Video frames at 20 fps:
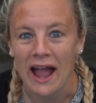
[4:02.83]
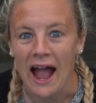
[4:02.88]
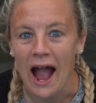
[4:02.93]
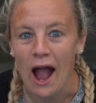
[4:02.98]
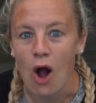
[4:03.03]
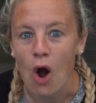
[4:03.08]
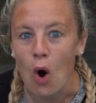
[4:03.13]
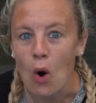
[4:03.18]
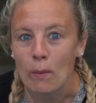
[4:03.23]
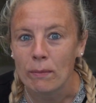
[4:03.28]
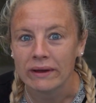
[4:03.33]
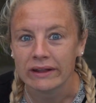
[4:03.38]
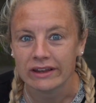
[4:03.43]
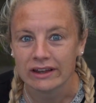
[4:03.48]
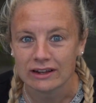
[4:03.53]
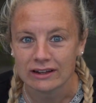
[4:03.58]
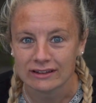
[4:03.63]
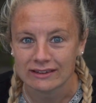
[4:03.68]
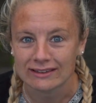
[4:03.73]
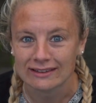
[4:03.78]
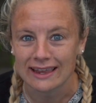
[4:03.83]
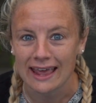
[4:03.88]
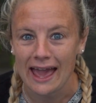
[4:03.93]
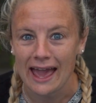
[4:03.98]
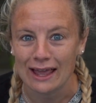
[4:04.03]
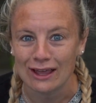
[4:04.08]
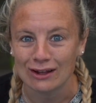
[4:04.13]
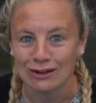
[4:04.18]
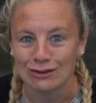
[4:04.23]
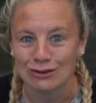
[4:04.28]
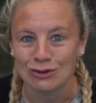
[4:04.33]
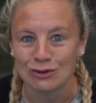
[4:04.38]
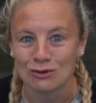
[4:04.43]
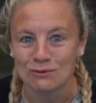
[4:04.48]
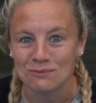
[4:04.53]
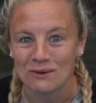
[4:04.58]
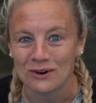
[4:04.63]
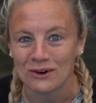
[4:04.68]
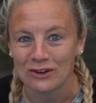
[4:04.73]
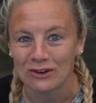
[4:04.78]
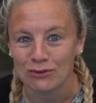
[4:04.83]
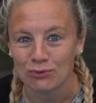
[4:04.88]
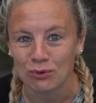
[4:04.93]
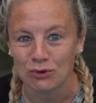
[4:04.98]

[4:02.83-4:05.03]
I hope it didn't scare you too much.